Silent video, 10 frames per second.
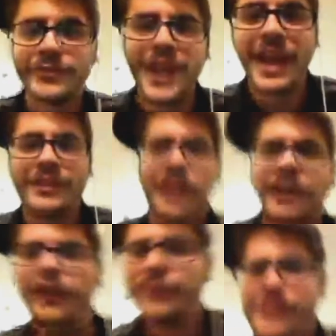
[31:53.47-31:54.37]

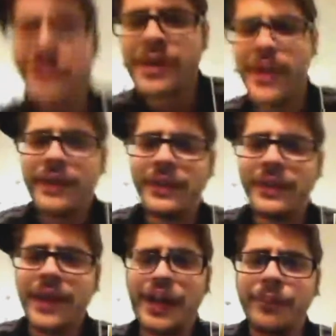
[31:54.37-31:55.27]
AHL
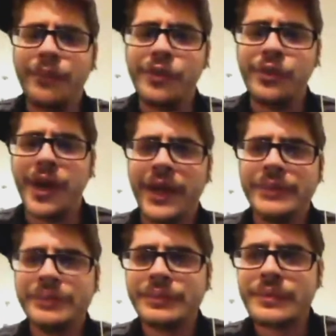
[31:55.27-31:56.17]
time to,
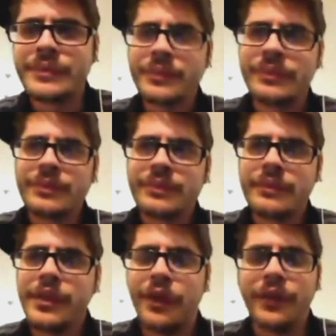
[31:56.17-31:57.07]

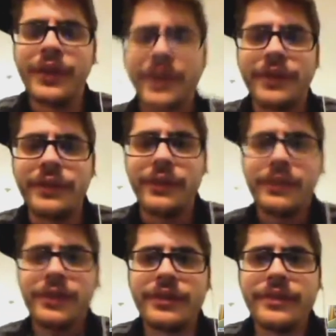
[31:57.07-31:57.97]
to
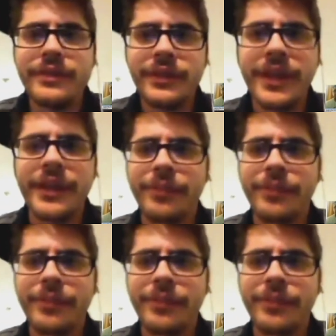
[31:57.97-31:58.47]
get up to